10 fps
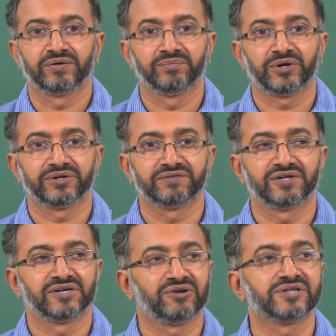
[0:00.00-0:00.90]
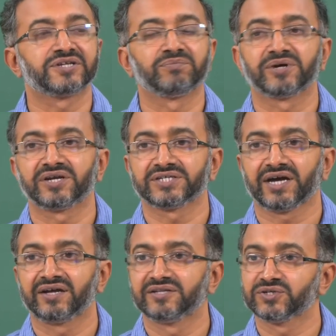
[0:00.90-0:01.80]
because if the Reynolds number is
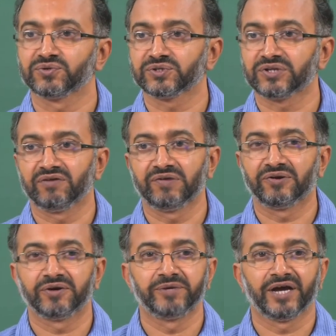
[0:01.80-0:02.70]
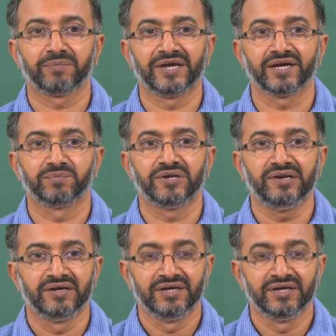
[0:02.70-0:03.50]
high, the Stokes law will not be applicable.